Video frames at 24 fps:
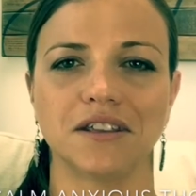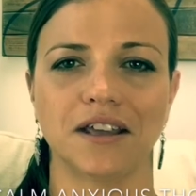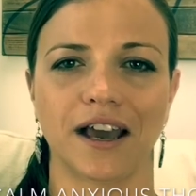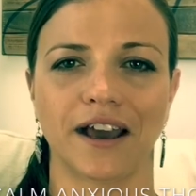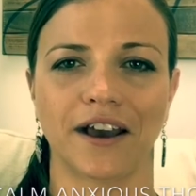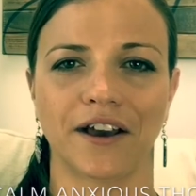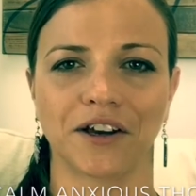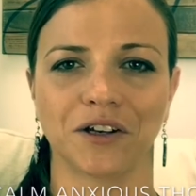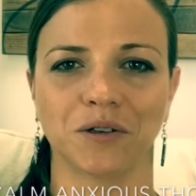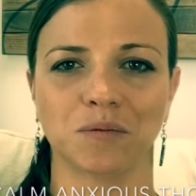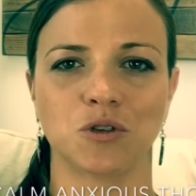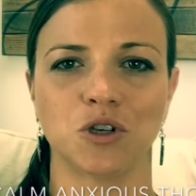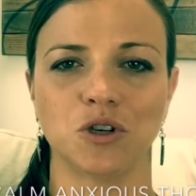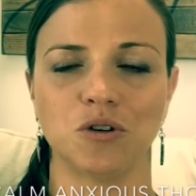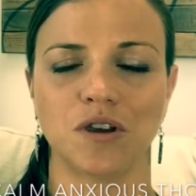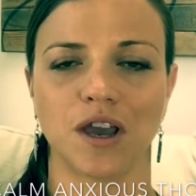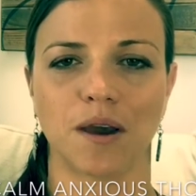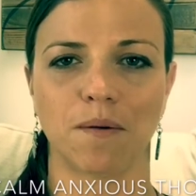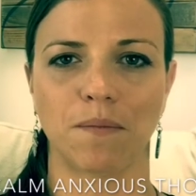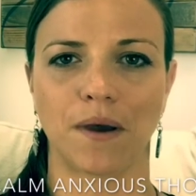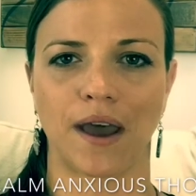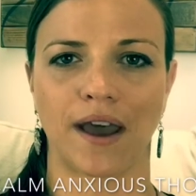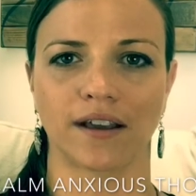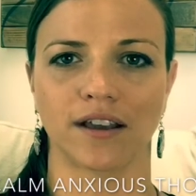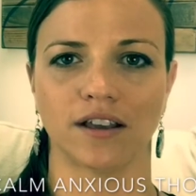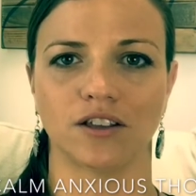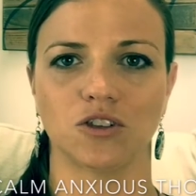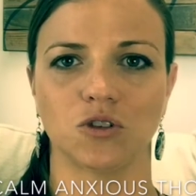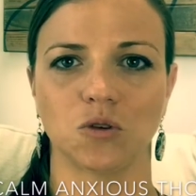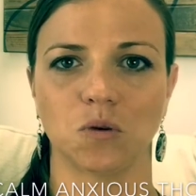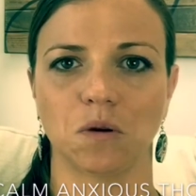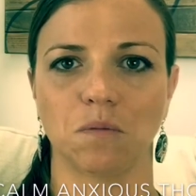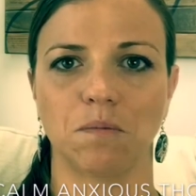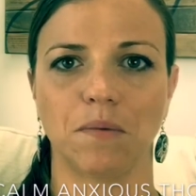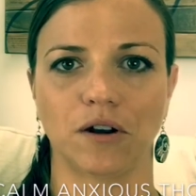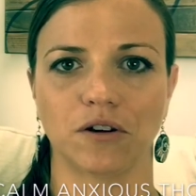that helps you get back
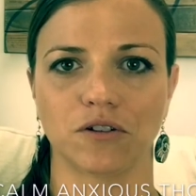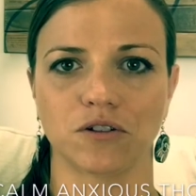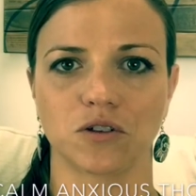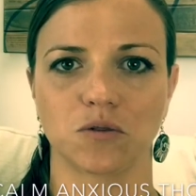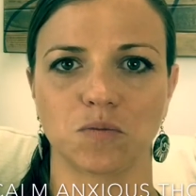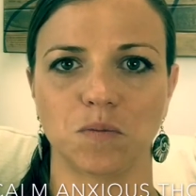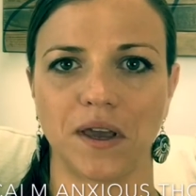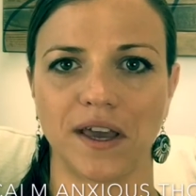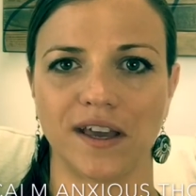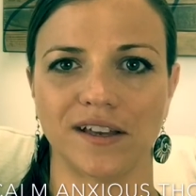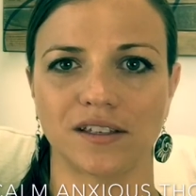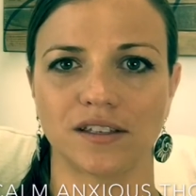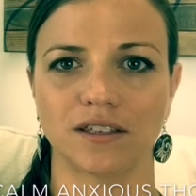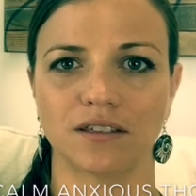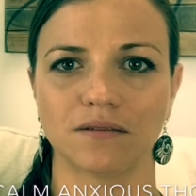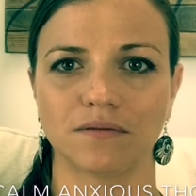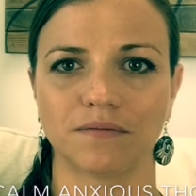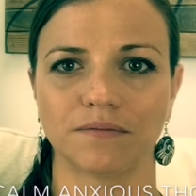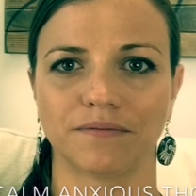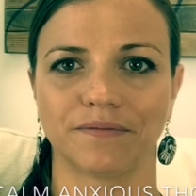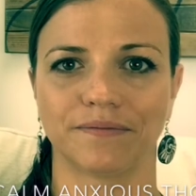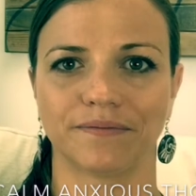into a better space.